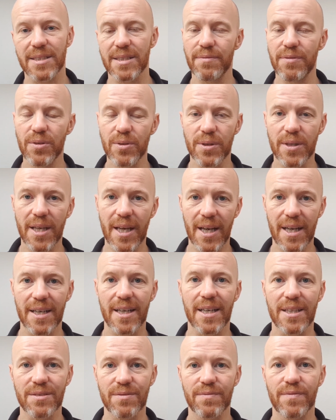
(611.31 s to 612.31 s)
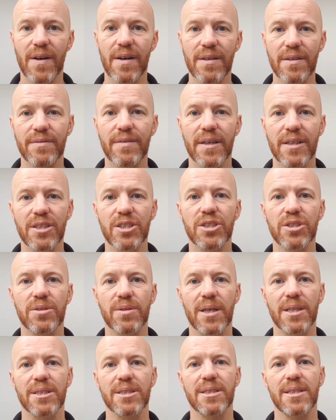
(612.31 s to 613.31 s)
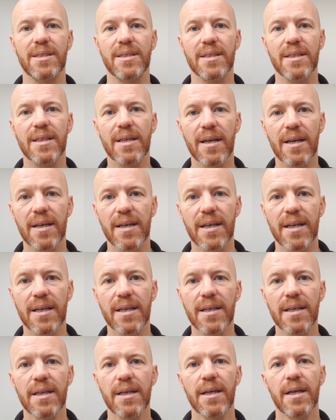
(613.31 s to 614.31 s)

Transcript: If your cat gets very, very stressed in the car,